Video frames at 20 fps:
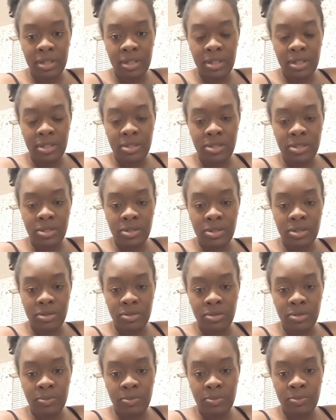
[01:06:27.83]

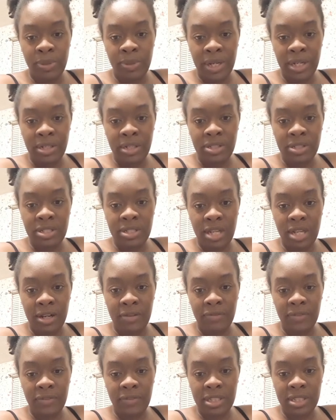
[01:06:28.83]
to better
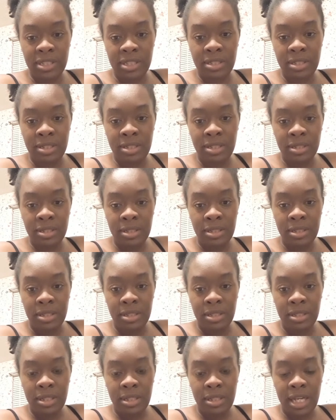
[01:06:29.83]
serve us
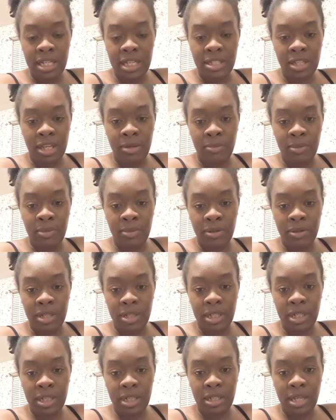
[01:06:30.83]
as a
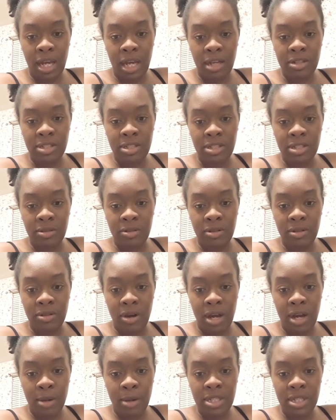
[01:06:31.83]
community. Y'all just don't know
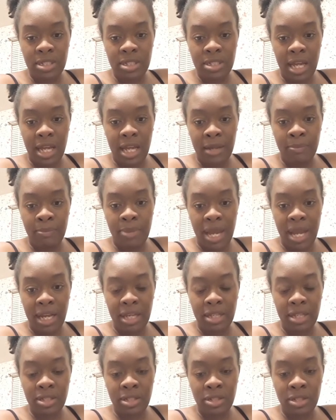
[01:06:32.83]
how much like back
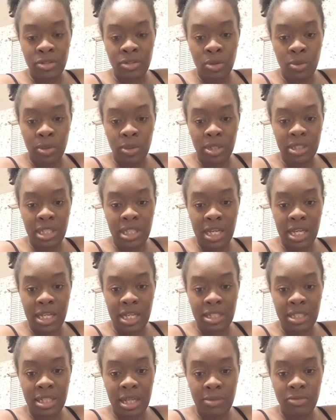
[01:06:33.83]
in the door
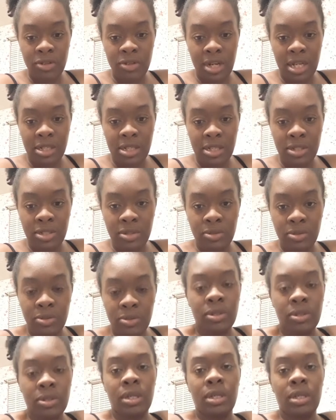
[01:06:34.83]
things that I'm trying to
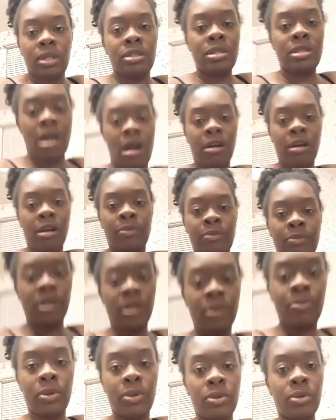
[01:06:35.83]
do, talking to
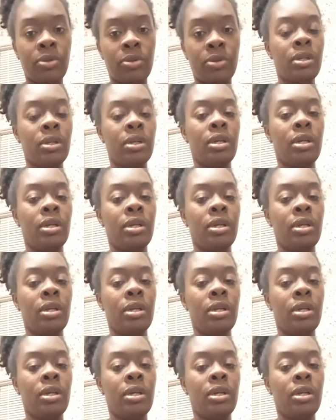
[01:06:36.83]
people.